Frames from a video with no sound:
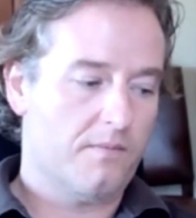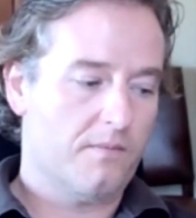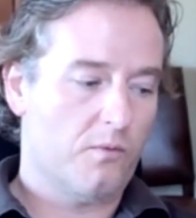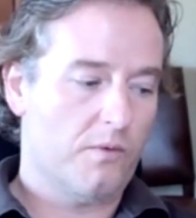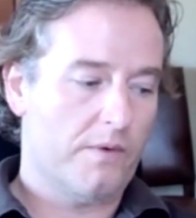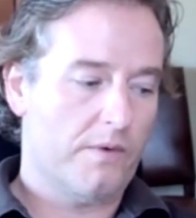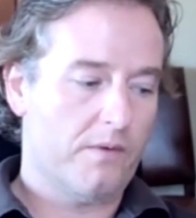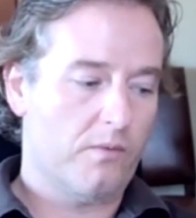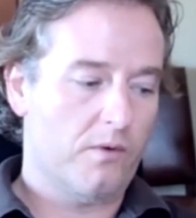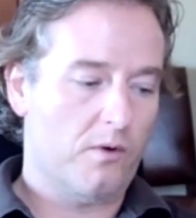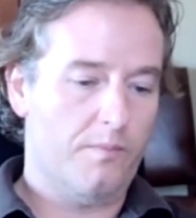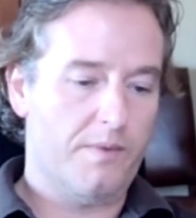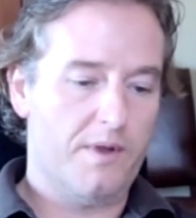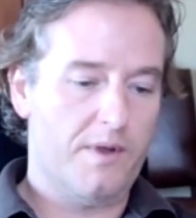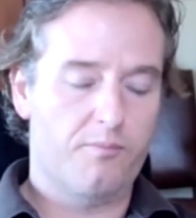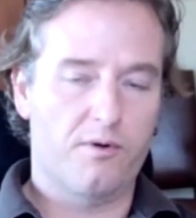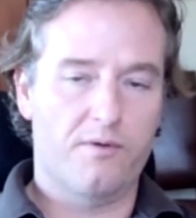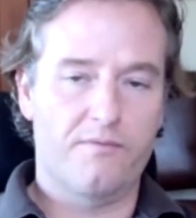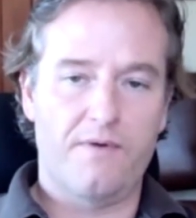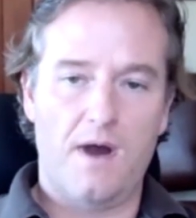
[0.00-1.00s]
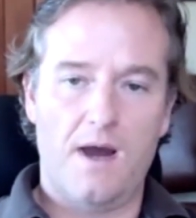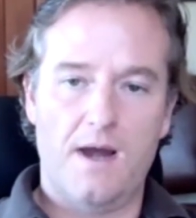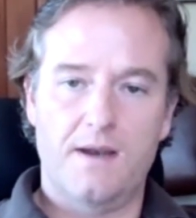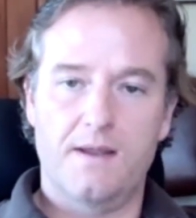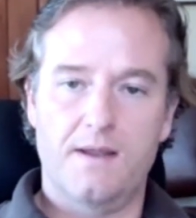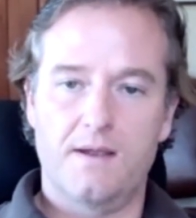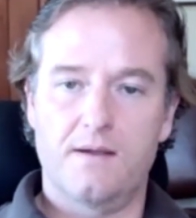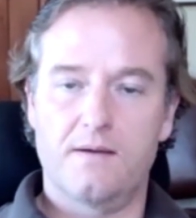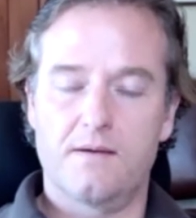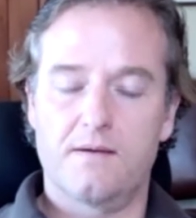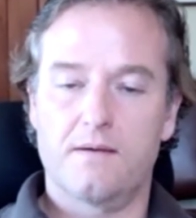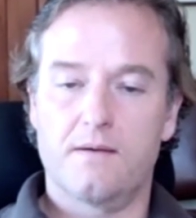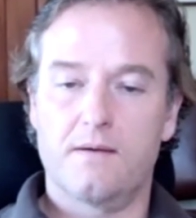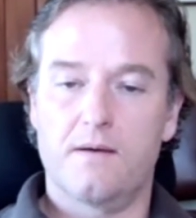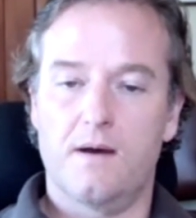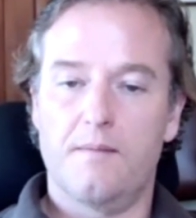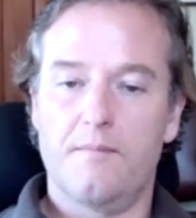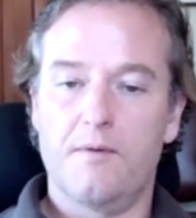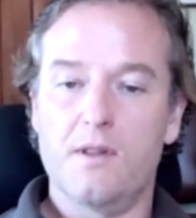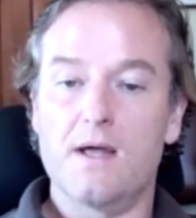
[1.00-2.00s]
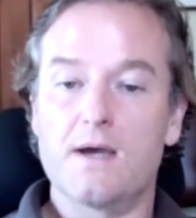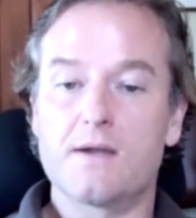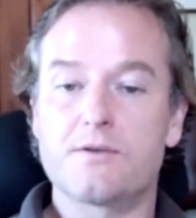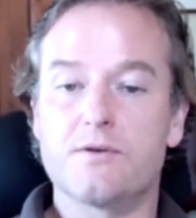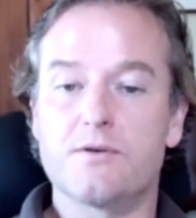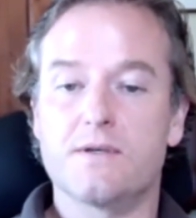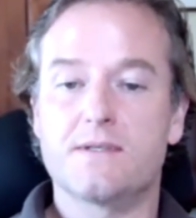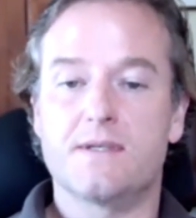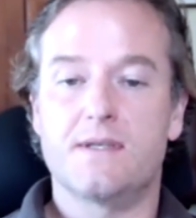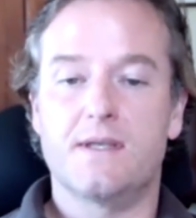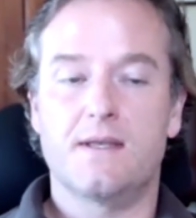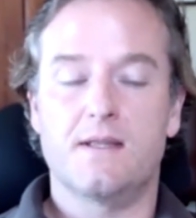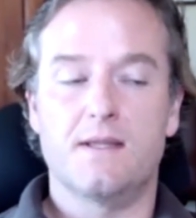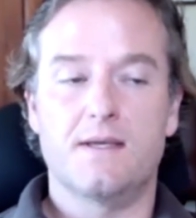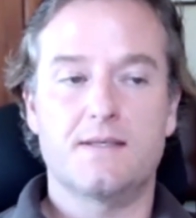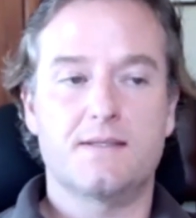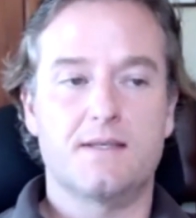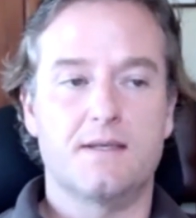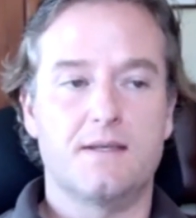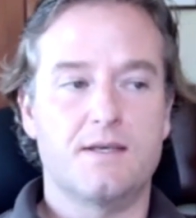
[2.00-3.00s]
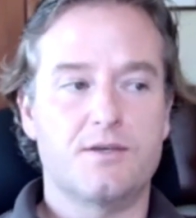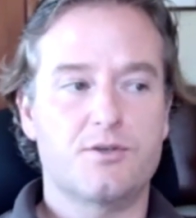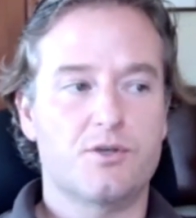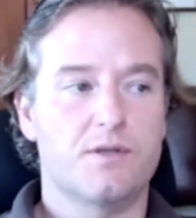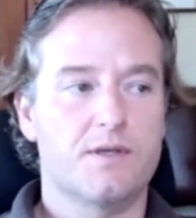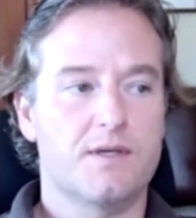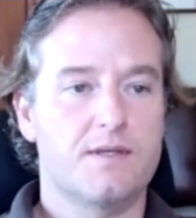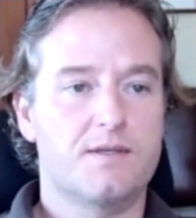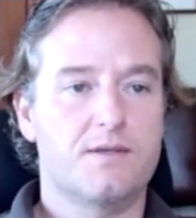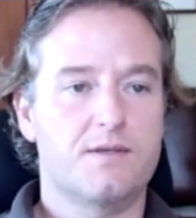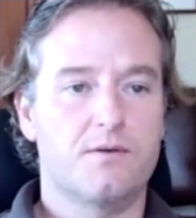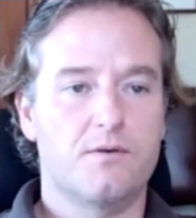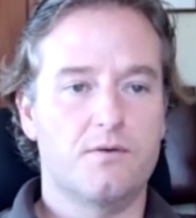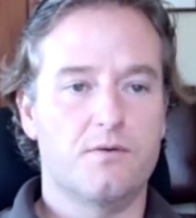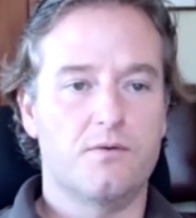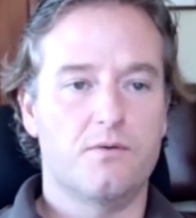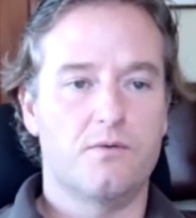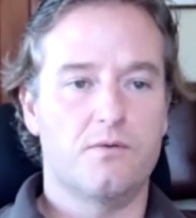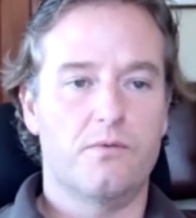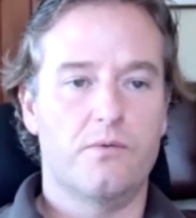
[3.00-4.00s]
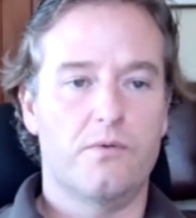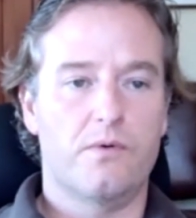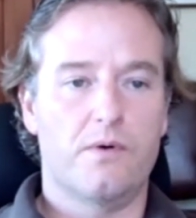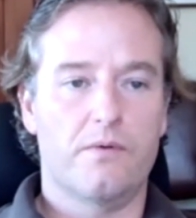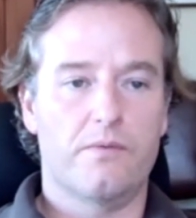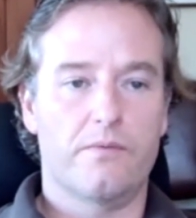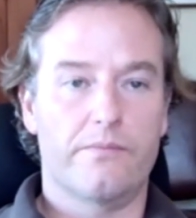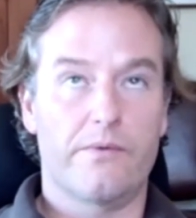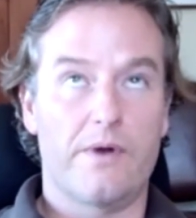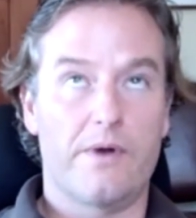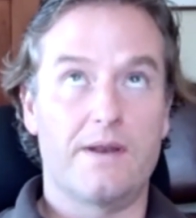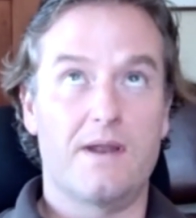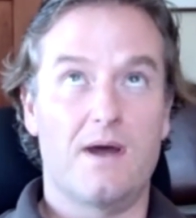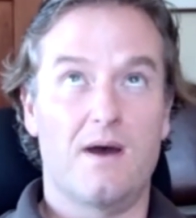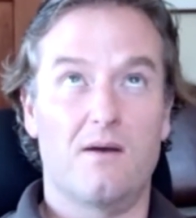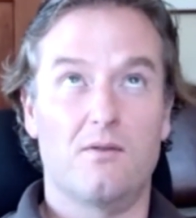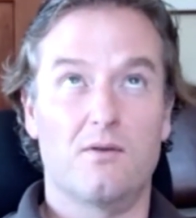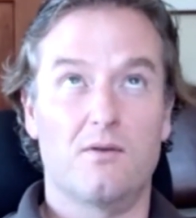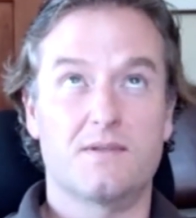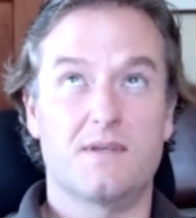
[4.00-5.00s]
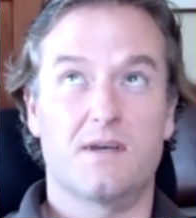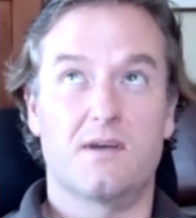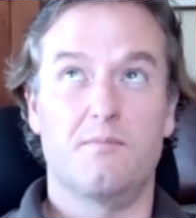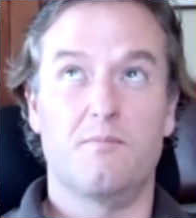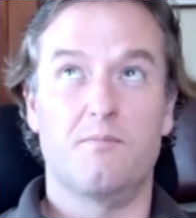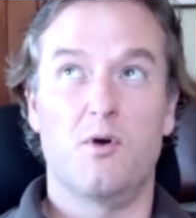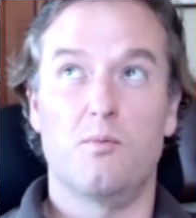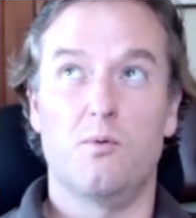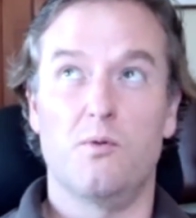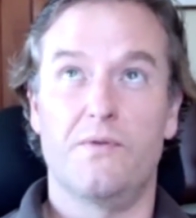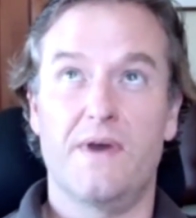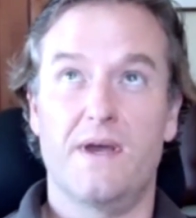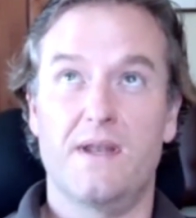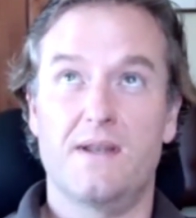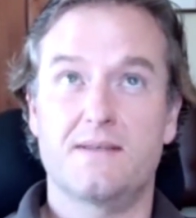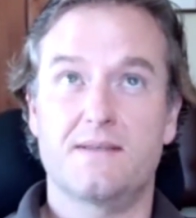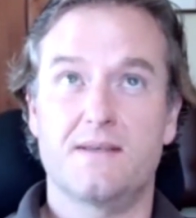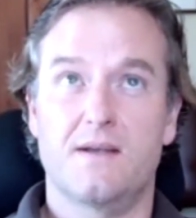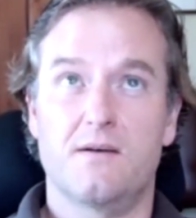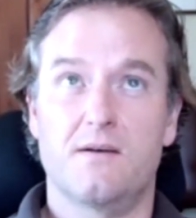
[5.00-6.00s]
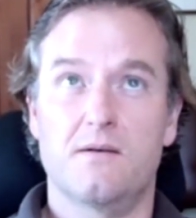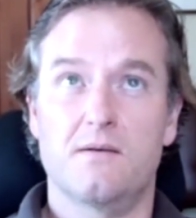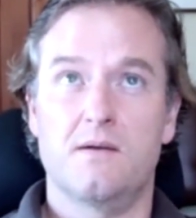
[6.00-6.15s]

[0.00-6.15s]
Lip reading: We'll be providing electricity, at least initially, to right now it looks like a mobile data center.